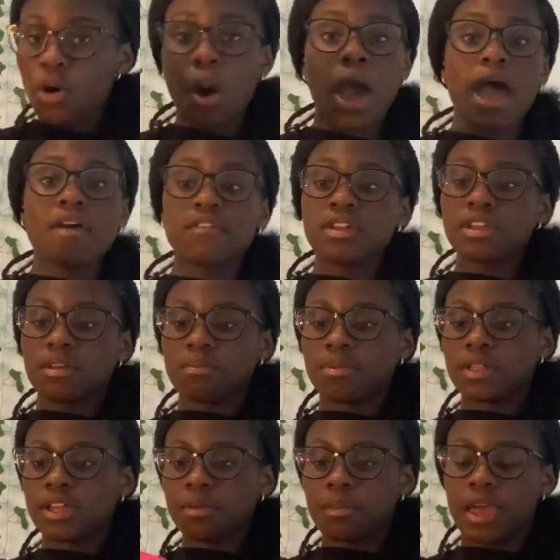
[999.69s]
I have it
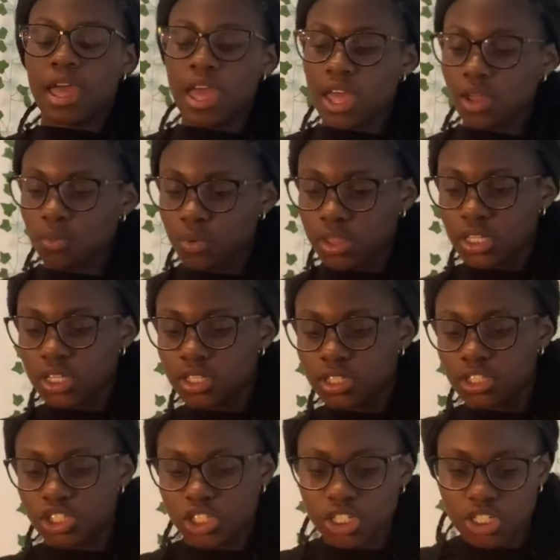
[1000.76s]
planned in my head with the
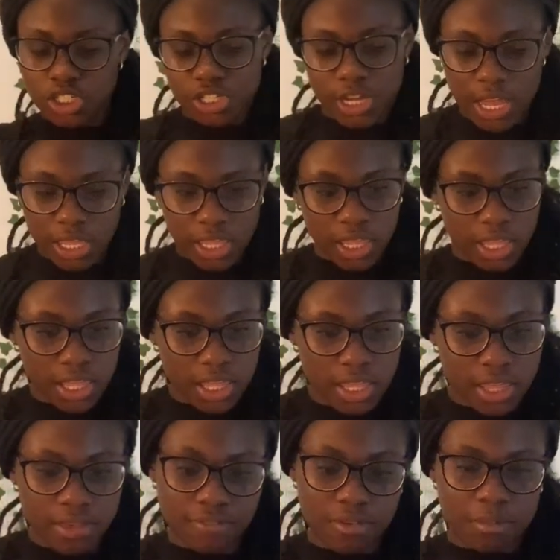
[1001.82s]
jean jacket,
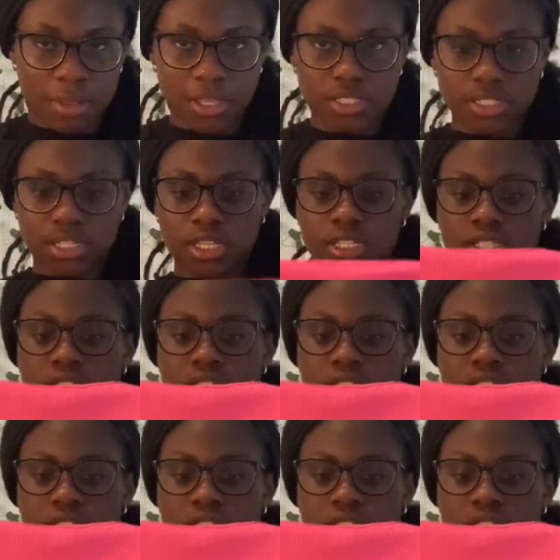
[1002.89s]
if it makes sense.